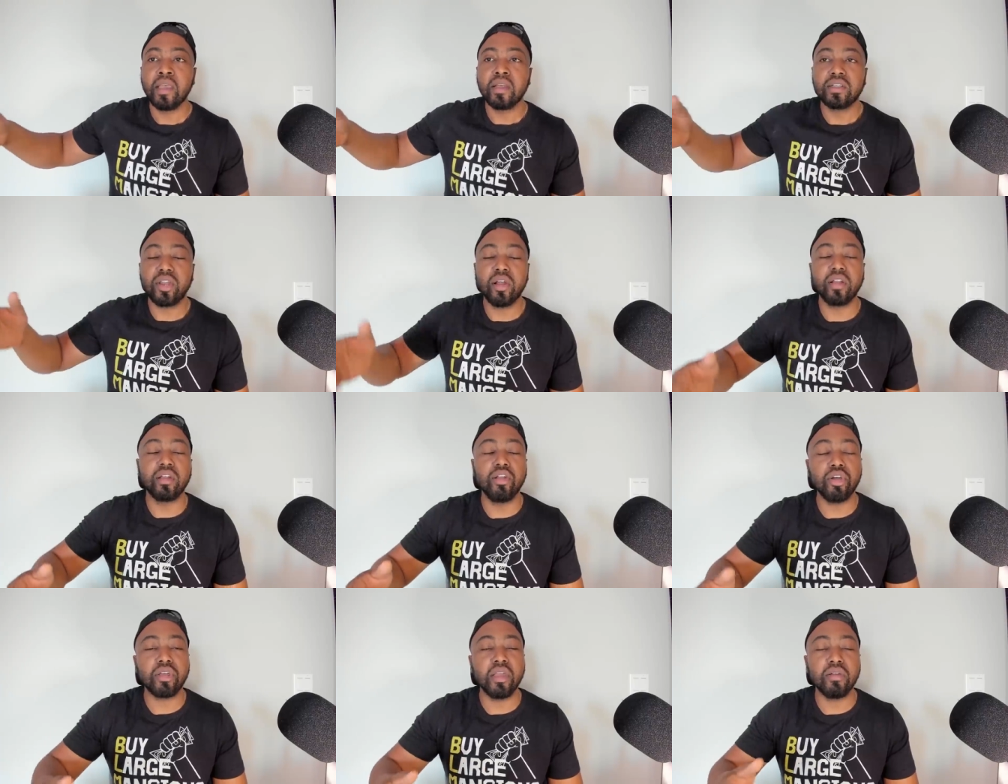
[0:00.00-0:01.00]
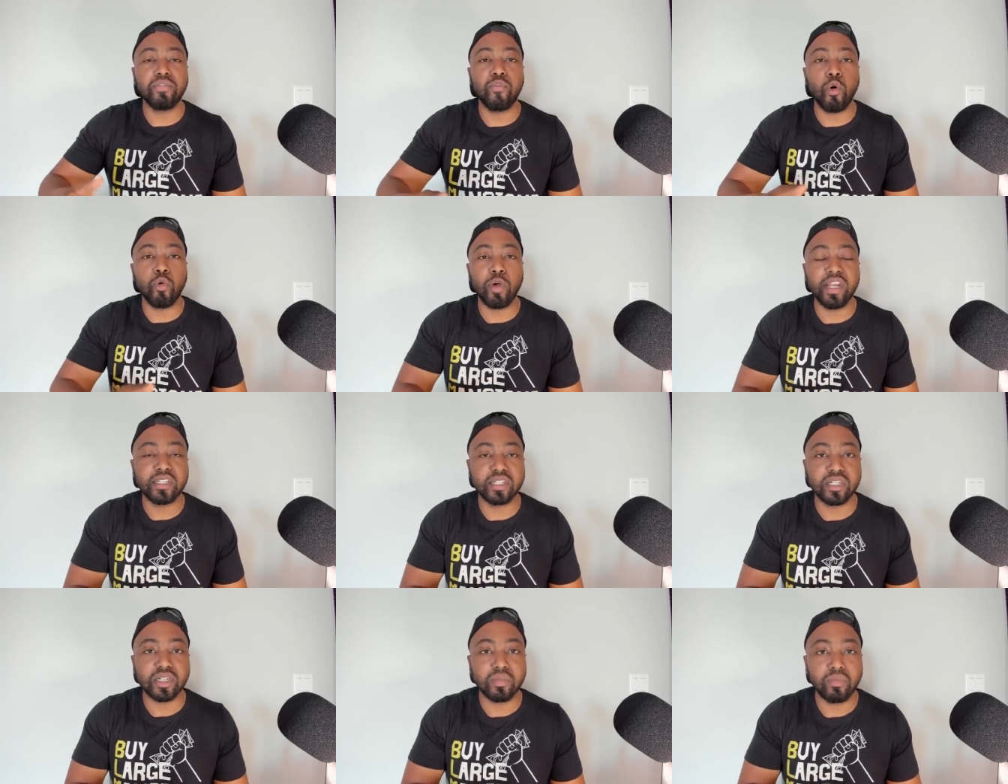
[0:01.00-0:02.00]
they're looking for
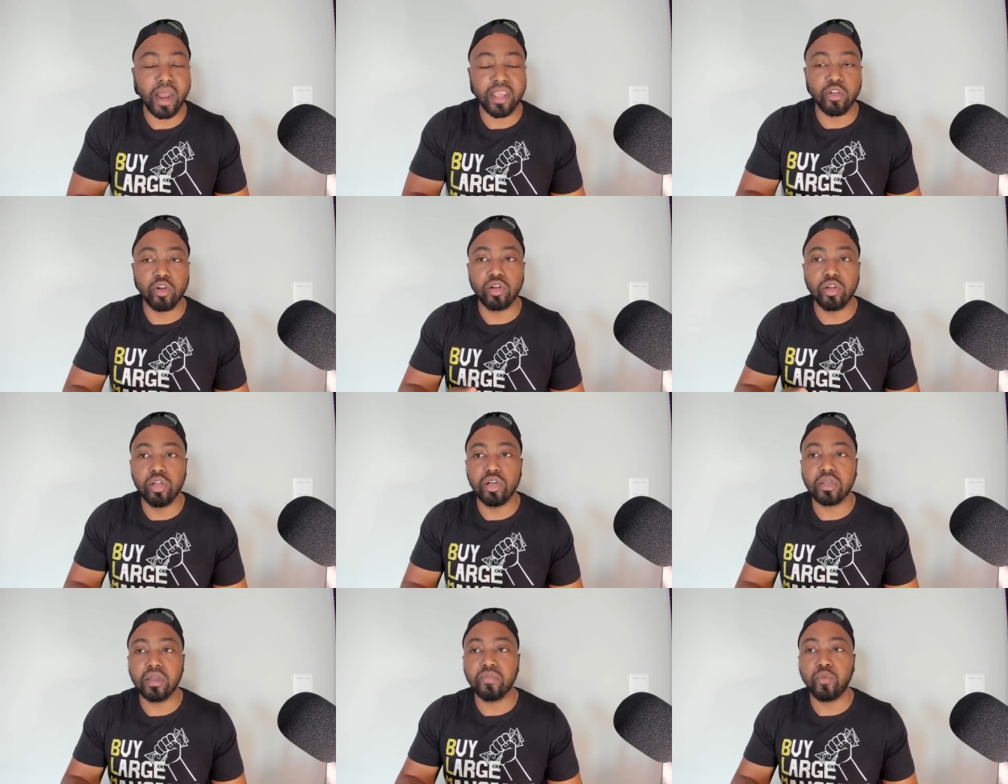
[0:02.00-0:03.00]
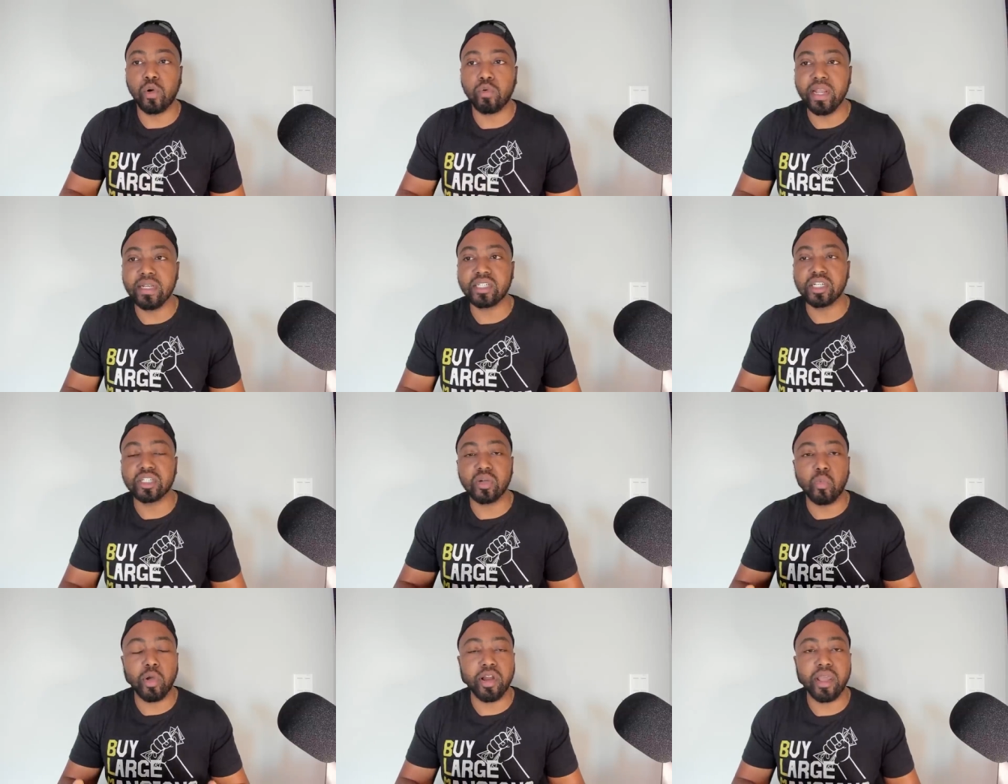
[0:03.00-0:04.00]
racism right you're looking for
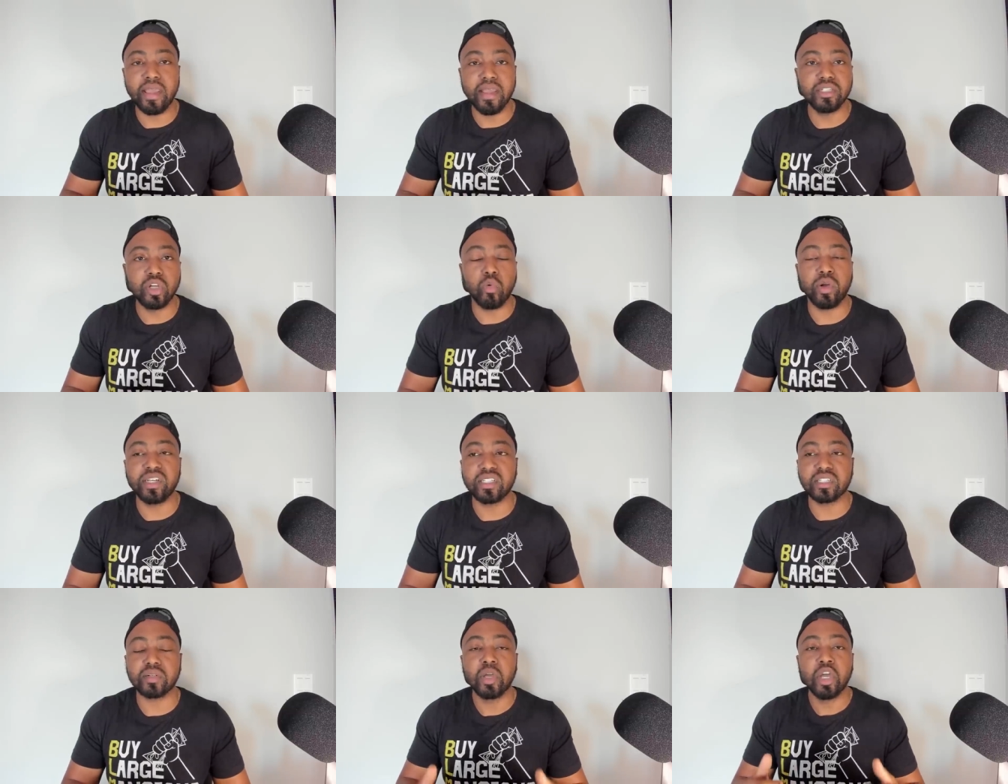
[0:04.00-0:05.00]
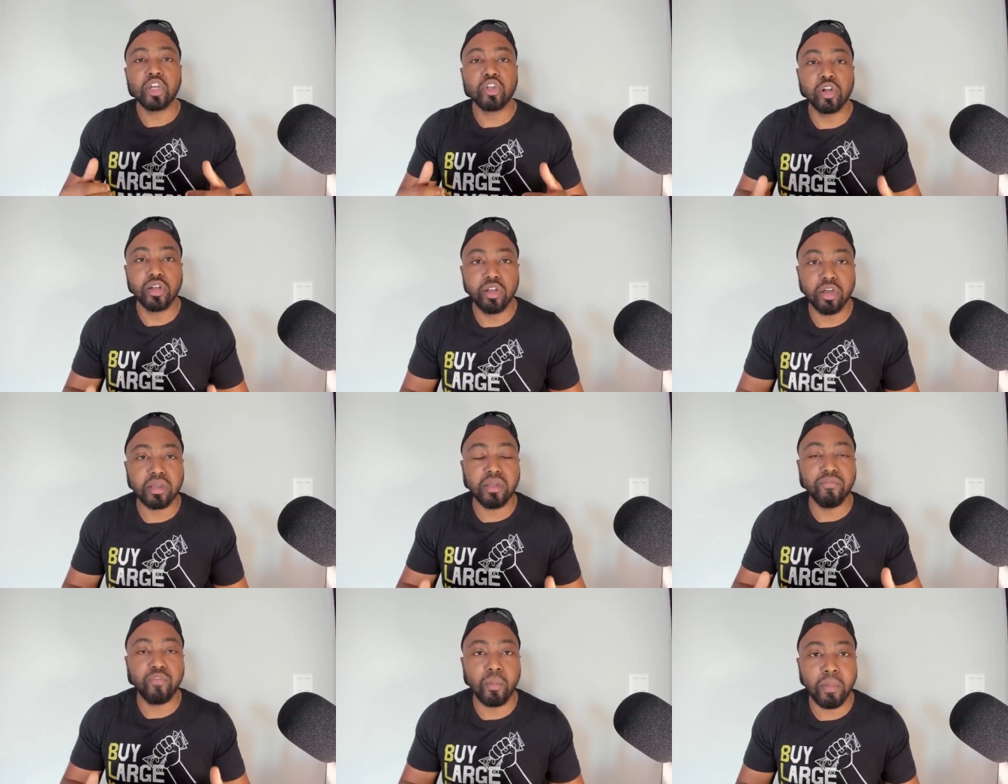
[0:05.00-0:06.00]
racism where there is no racism you're
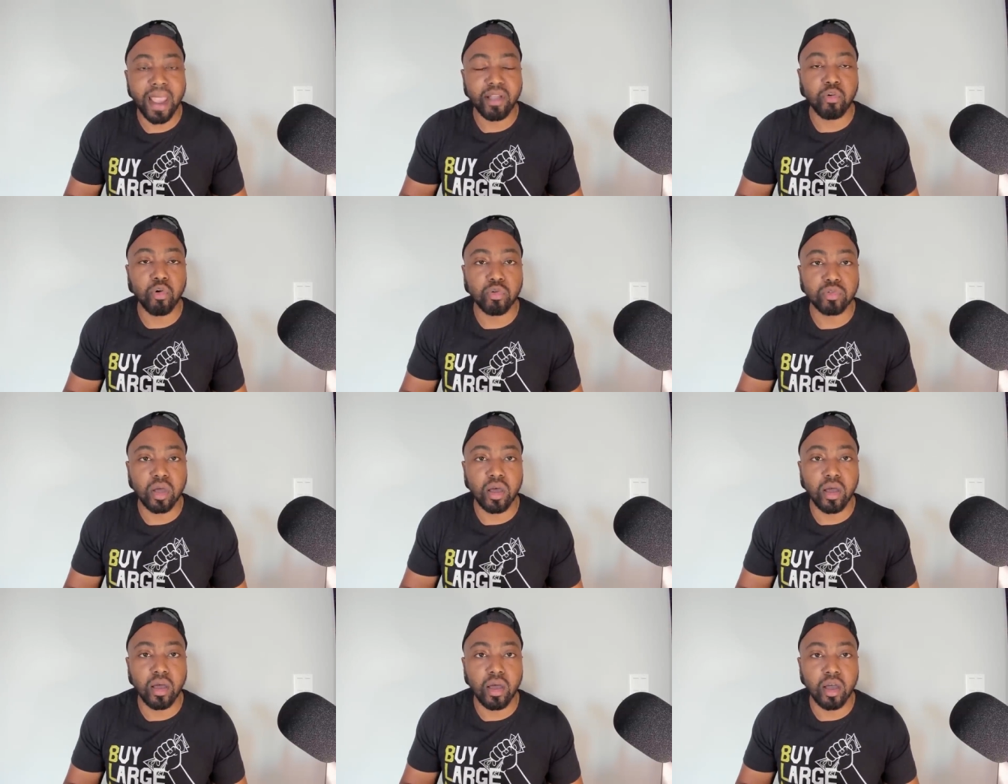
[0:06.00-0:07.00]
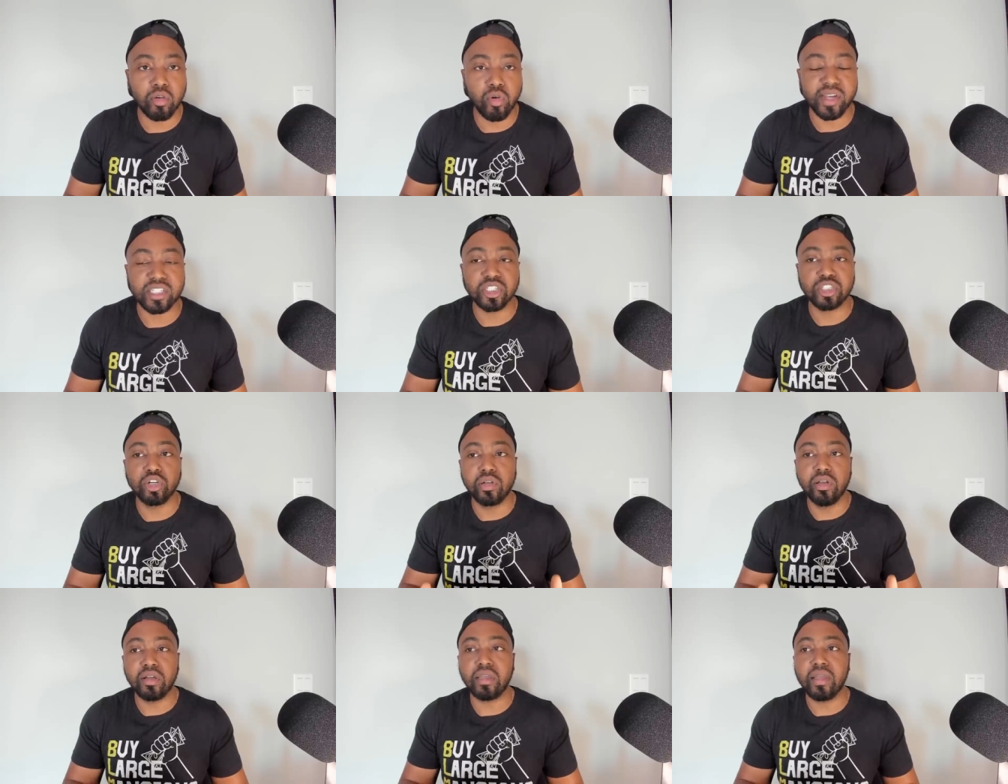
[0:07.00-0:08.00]
looking for micro uh, aggressions. You're
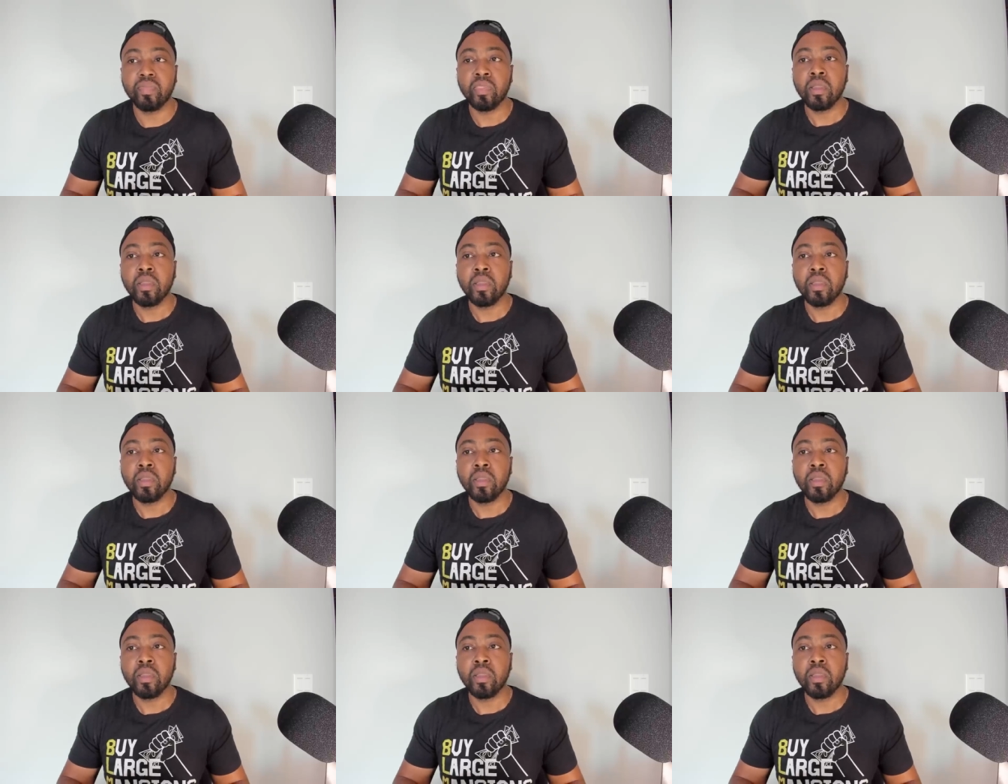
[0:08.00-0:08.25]
looking